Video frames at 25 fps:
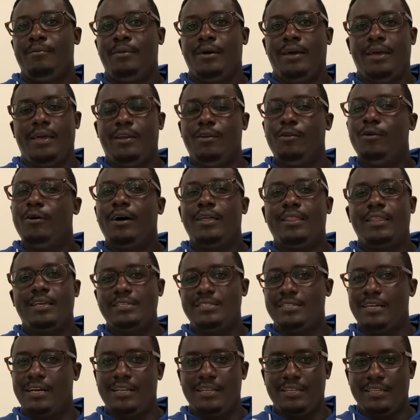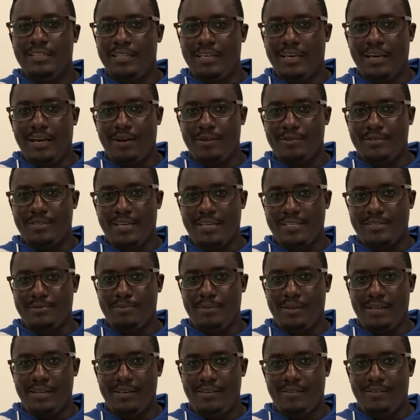and no other child in the house has
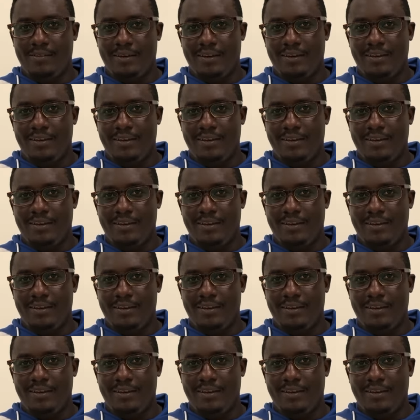malaria.